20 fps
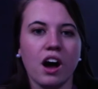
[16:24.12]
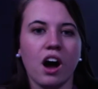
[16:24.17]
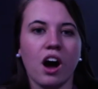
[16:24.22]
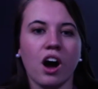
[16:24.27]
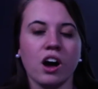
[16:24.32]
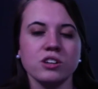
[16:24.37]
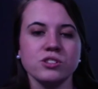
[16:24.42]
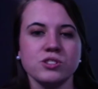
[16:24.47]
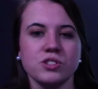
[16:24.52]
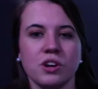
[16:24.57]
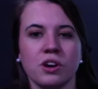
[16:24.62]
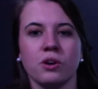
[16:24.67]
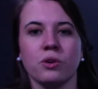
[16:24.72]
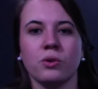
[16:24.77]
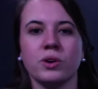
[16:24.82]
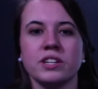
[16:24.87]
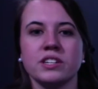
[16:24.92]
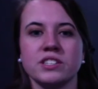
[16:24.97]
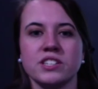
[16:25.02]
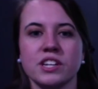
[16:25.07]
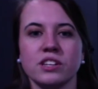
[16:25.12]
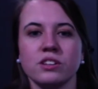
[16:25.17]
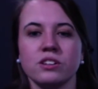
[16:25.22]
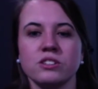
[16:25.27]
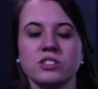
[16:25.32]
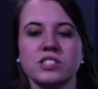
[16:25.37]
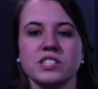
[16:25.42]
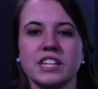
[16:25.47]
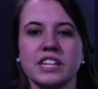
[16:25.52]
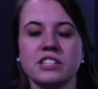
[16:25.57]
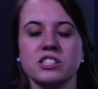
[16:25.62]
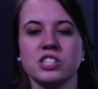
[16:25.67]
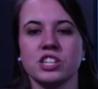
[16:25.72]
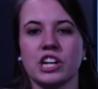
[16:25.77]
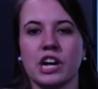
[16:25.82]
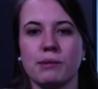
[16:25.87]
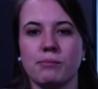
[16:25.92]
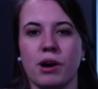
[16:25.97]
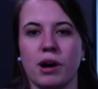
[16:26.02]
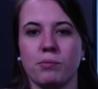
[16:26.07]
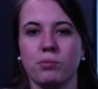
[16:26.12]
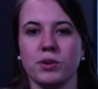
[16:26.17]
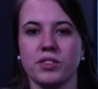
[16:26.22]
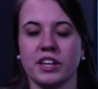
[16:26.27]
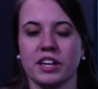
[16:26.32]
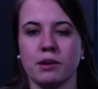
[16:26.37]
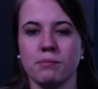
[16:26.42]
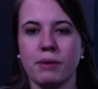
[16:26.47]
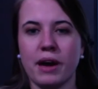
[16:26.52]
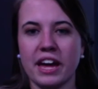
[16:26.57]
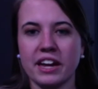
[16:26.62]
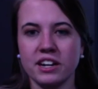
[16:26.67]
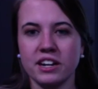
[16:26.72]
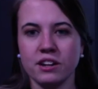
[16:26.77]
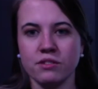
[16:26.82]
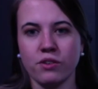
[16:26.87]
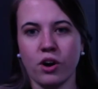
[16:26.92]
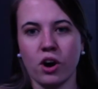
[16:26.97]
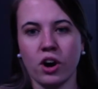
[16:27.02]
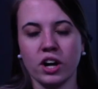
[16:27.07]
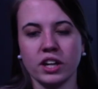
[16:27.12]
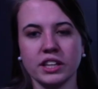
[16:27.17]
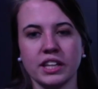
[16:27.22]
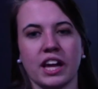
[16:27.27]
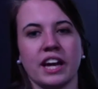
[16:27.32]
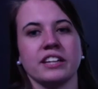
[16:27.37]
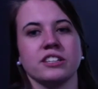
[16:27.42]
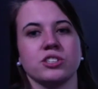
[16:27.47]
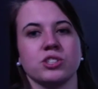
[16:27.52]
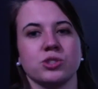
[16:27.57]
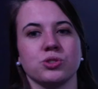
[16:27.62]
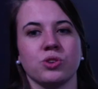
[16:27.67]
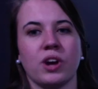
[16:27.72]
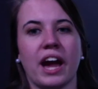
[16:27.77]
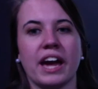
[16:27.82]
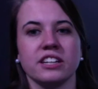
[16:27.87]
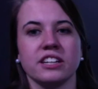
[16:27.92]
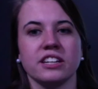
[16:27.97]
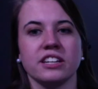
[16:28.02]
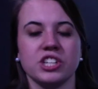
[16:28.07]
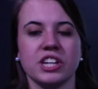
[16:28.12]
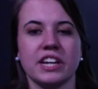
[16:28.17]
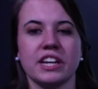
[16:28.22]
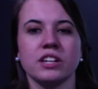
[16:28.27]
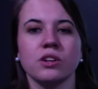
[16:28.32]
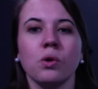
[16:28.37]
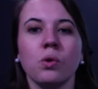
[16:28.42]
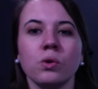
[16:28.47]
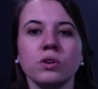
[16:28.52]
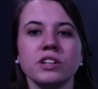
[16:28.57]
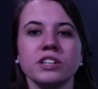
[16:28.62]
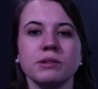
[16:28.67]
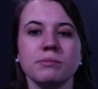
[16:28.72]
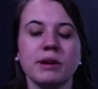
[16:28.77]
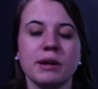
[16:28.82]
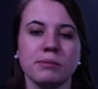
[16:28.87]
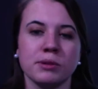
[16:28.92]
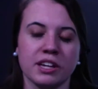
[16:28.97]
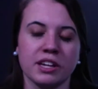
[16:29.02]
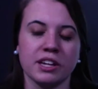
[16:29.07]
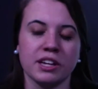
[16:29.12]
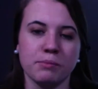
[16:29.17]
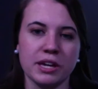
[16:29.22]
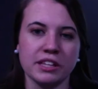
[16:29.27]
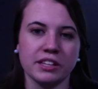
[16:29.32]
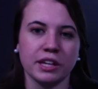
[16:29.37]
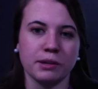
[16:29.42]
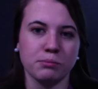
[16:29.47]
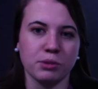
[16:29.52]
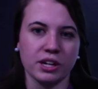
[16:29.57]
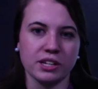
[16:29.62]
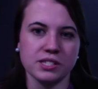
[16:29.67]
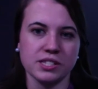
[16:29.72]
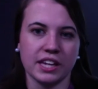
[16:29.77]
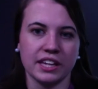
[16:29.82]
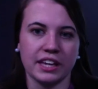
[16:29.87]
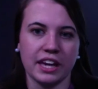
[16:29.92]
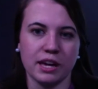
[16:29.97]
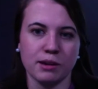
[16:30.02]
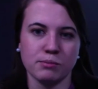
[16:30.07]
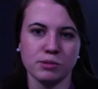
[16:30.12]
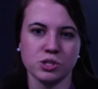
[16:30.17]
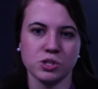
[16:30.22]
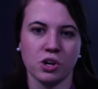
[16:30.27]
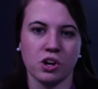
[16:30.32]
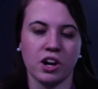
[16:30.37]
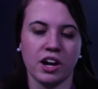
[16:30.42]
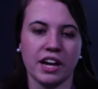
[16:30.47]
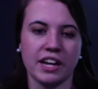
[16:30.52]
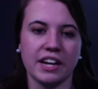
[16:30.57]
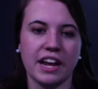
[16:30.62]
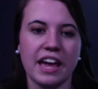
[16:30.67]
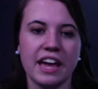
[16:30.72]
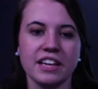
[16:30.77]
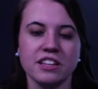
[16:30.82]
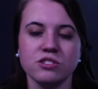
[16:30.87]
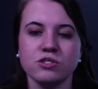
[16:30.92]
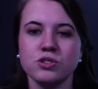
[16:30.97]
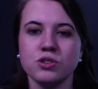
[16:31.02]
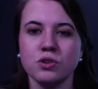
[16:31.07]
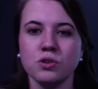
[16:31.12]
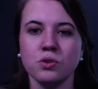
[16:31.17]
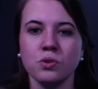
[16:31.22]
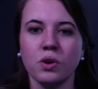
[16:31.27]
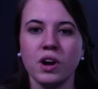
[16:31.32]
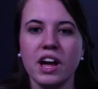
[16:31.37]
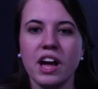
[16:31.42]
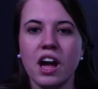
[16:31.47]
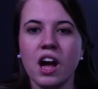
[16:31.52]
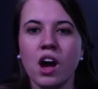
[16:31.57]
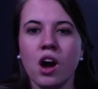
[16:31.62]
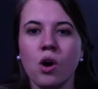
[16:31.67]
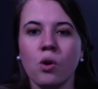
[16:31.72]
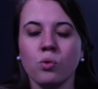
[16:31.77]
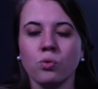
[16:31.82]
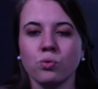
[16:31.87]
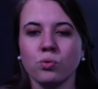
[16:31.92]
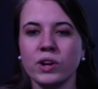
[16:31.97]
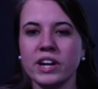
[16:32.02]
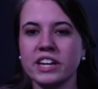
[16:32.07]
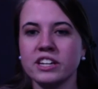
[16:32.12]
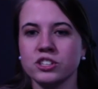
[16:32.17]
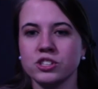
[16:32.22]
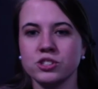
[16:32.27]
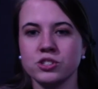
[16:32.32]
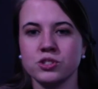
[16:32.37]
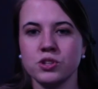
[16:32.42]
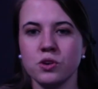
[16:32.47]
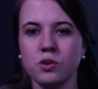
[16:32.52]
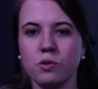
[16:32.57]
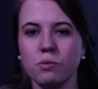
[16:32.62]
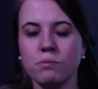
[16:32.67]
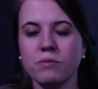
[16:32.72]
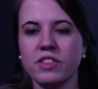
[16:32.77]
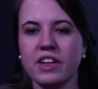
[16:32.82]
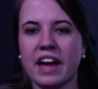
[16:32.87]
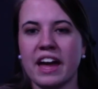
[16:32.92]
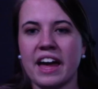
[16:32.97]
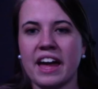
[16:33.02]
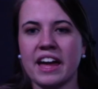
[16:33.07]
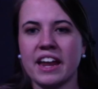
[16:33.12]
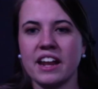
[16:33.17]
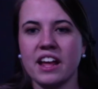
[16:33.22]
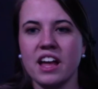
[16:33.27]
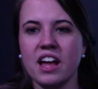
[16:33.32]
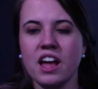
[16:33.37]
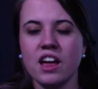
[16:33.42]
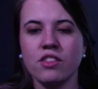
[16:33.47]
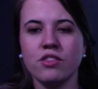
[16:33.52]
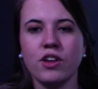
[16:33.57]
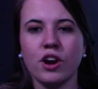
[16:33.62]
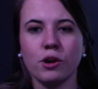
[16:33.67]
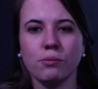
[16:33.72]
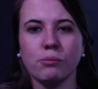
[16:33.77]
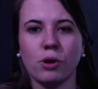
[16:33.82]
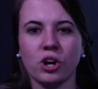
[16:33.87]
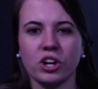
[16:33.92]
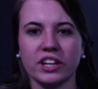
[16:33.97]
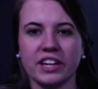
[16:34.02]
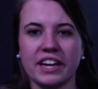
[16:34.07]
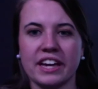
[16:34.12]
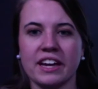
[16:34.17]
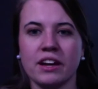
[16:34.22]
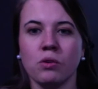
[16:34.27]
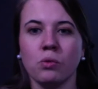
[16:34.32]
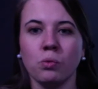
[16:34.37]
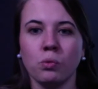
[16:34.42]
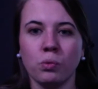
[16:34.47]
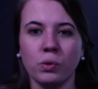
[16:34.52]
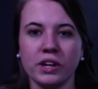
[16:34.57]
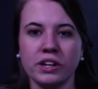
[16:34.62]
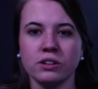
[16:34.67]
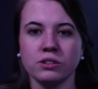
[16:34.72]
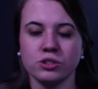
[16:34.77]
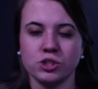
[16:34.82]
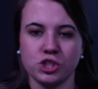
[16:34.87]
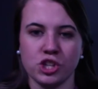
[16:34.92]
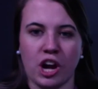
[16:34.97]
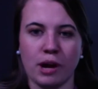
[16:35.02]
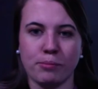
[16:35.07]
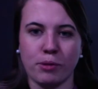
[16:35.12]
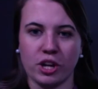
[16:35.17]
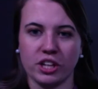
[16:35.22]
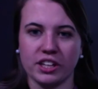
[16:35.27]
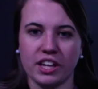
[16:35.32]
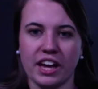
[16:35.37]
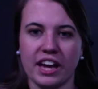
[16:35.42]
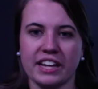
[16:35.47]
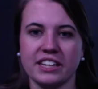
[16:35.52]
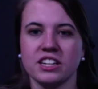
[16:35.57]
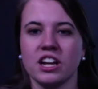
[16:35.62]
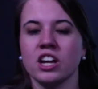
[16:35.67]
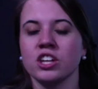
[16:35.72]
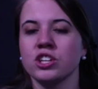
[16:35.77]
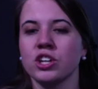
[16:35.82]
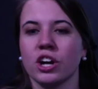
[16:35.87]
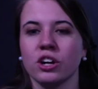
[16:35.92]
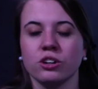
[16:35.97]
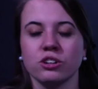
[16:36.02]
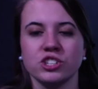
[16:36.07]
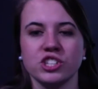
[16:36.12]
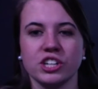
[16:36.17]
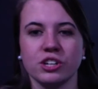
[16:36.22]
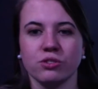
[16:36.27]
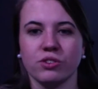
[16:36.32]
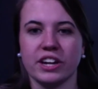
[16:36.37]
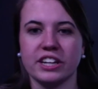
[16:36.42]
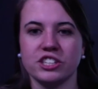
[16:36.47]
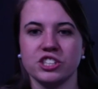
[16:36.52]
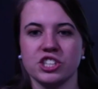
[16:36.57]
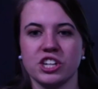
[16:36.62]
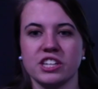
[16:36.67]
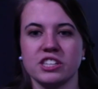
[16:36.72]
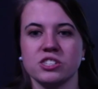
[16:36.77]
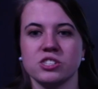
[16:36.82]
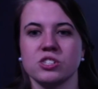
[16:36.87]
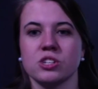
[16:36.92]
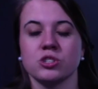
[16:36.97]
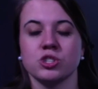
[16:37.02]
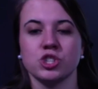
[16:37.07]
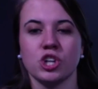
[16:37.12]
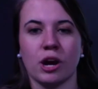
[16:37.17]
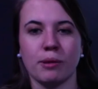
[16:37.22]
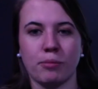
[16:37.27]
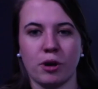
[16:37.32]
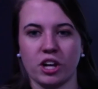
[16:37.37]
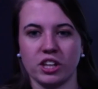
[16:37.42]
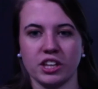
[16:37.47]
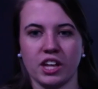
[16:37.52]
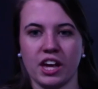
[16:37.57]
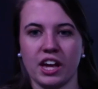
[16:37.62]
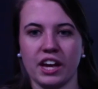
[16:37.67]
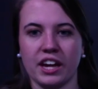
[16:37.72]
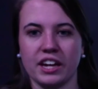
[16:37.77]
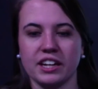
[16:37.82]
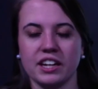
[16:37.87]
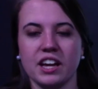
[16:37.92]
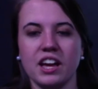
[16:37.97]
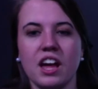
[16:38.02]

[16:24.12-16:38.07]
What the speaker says: Also, Dillard's needs to come up with a competitive online strategy in order to be able to compete like brands like Amazon and to reassume that their market will shop online. Younger generations shop online.